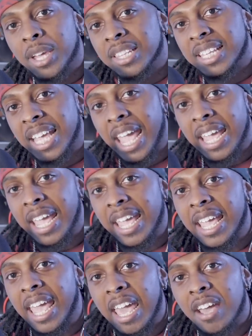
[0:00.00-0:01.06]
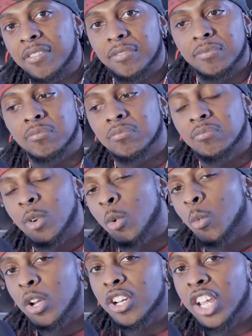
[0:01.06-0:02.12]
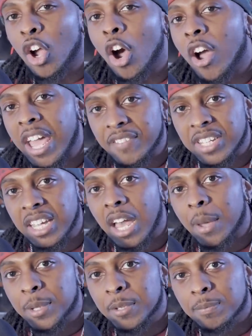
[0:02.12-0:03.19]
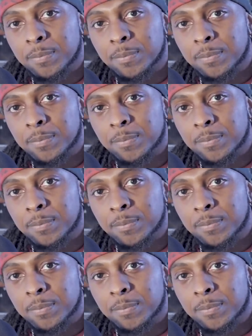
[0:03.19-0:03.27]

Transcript: and the AAF. What do they all have in common?